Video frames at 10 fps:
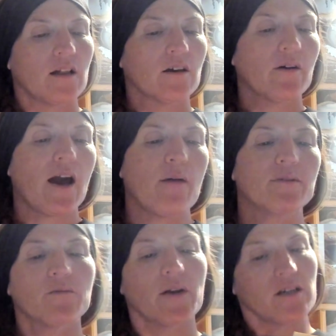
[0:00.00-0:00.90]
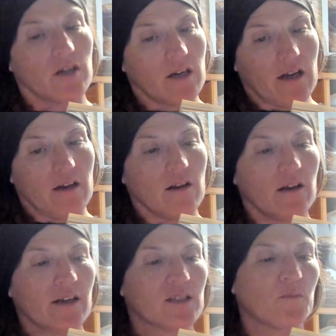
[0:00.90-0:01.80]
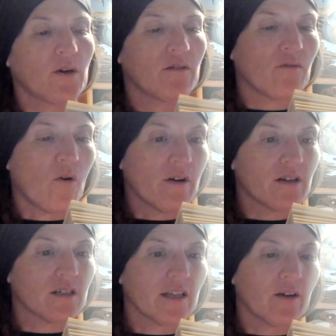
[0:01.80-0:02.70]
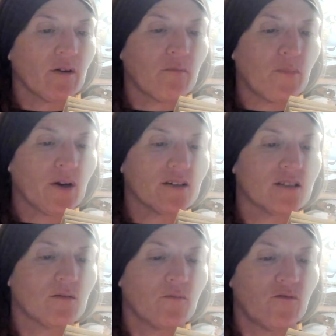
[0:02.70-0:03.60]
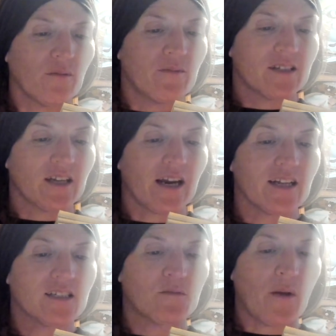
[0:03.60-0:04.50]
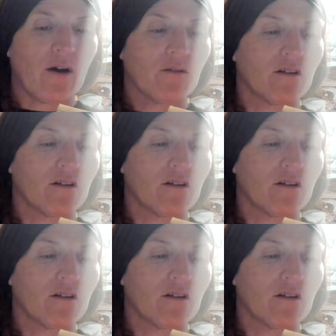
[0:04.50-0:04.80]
Look what happens when I turn it. A spurt of orange liquid burst from the tiny spout,